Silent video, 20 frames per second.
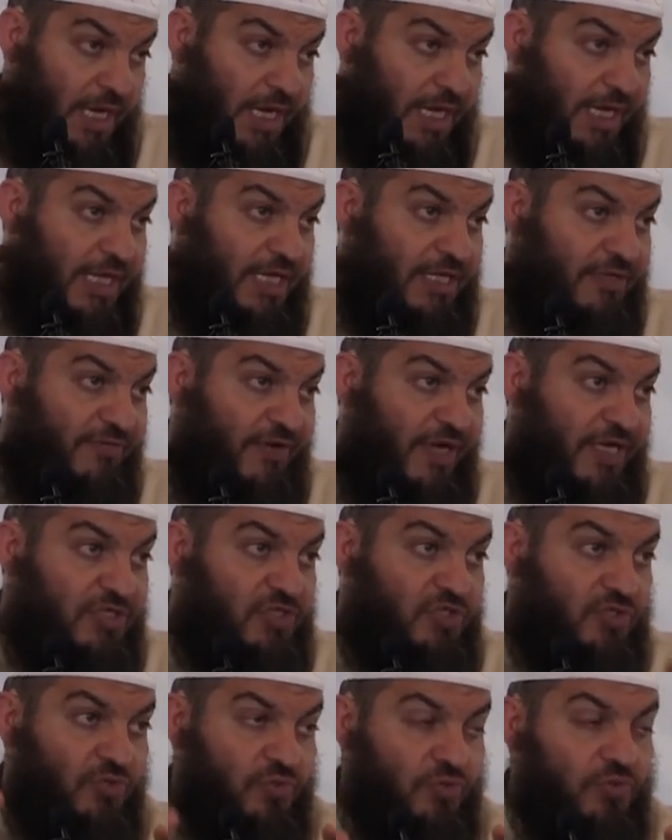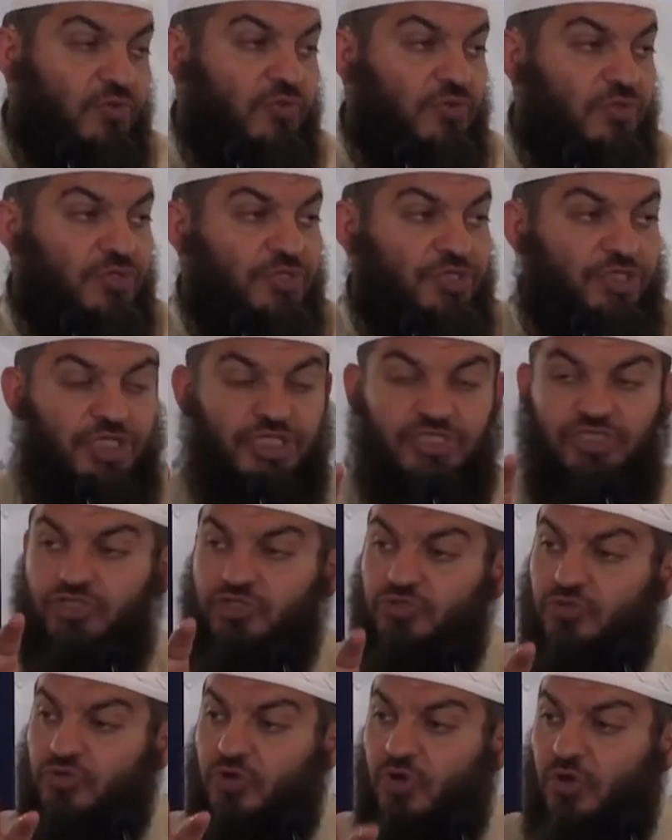I advise you
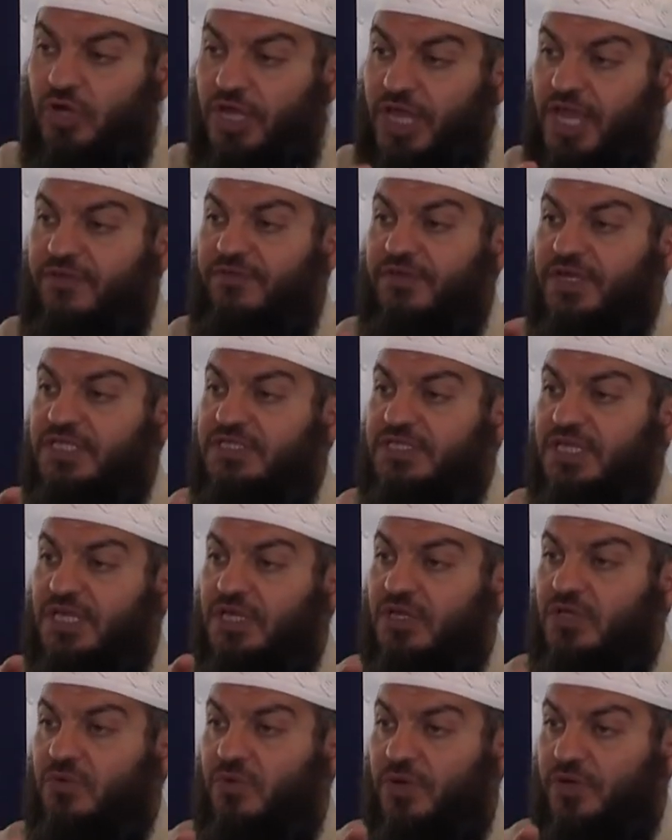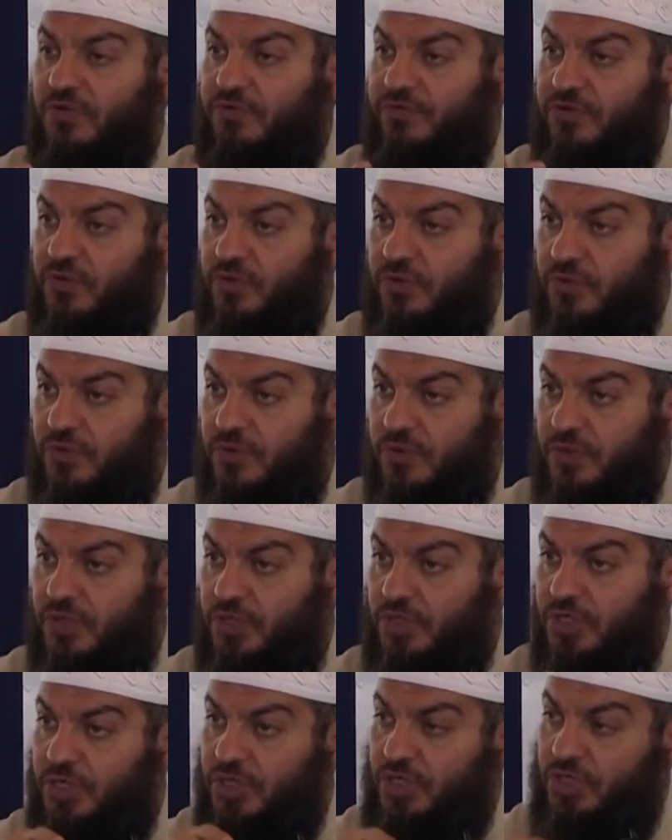just to go, every single one of you,
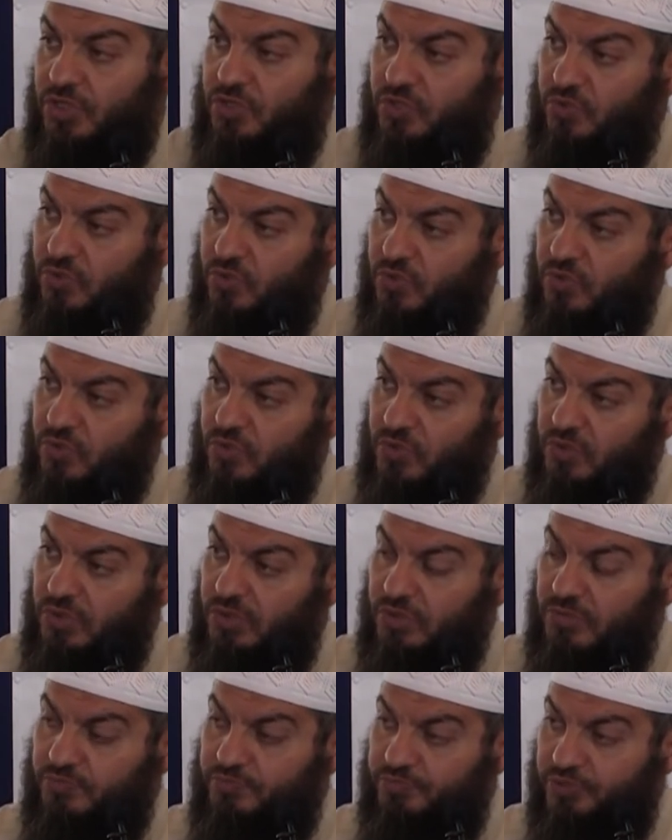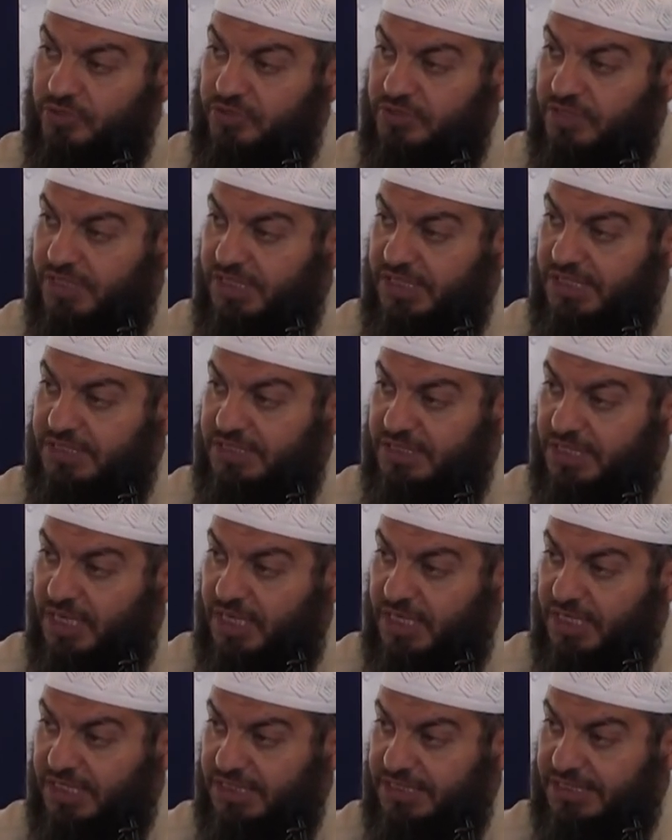to put these
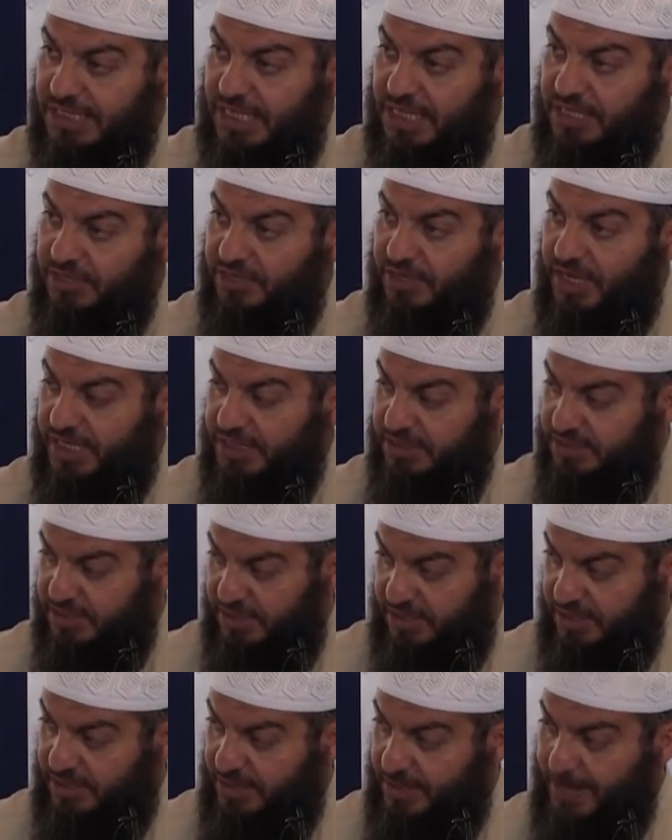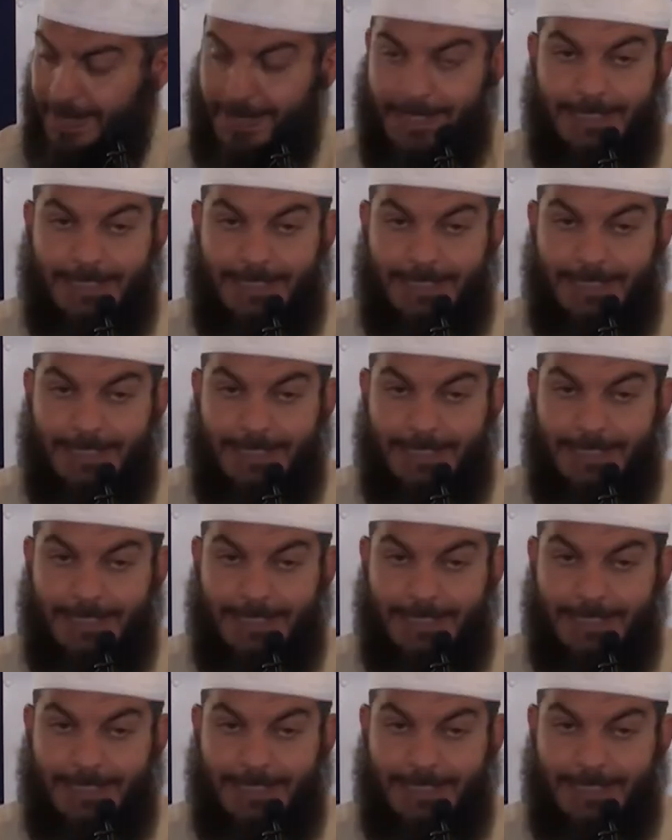targets in writing.